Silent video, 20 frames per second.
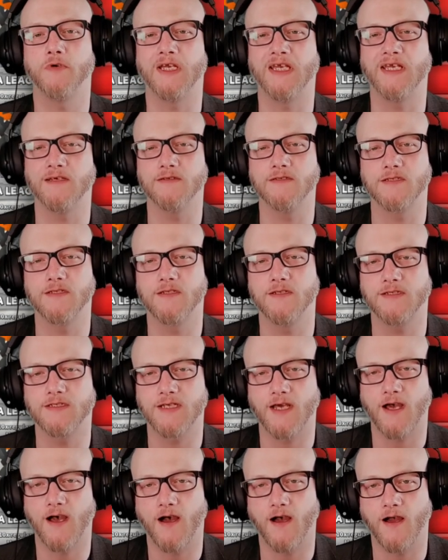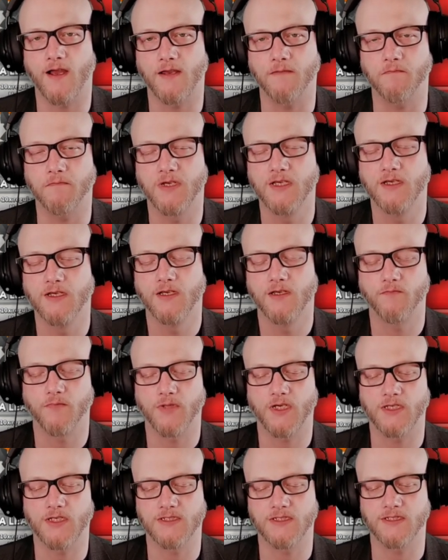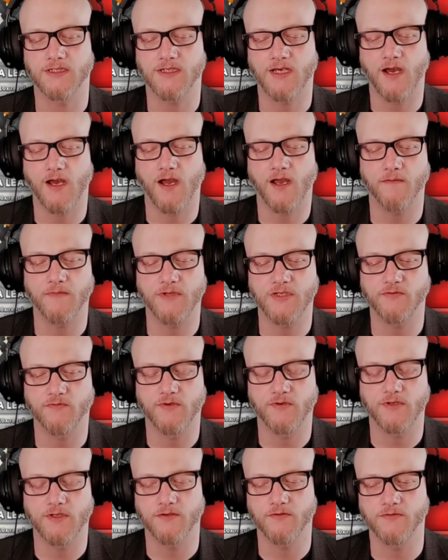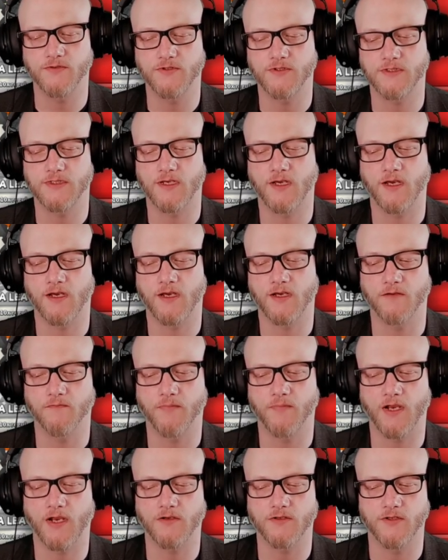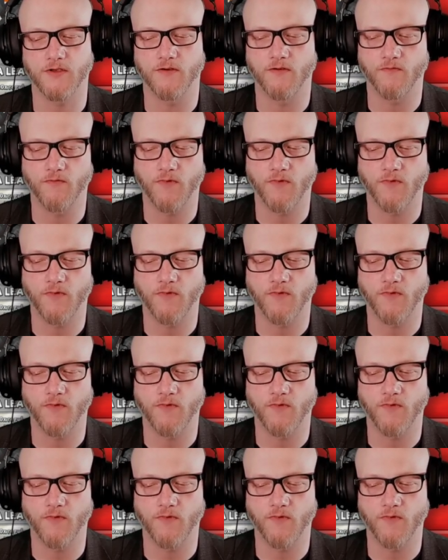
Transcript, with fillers: is the time, because the time is reduced compared to